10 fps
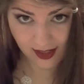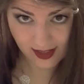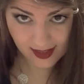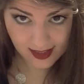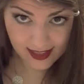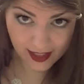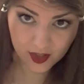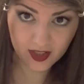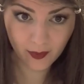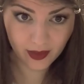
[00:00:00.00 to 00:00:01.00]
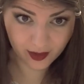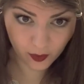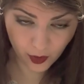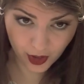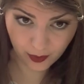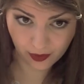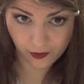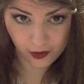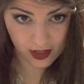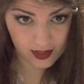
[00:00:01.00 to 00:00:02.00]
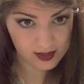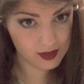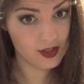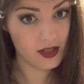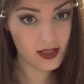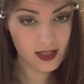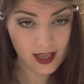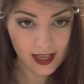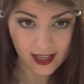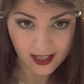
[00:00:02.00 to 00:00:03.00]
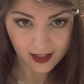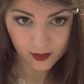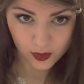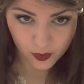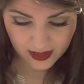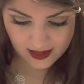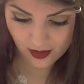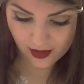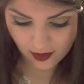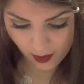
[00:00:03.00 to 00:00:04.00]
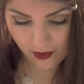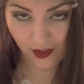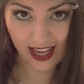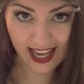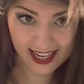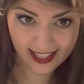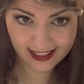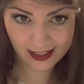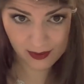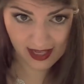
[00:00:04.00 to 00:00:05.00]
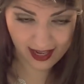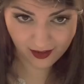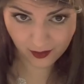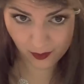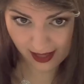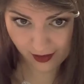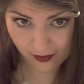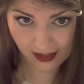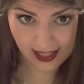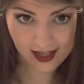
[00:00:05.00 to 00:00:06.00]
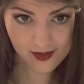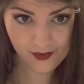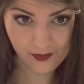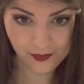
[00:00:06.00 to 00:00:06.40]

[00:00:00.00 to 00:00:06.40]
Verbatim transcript: This is the section that we're going to work with first. So just twist it on the top of your head and clip it out of the way for now.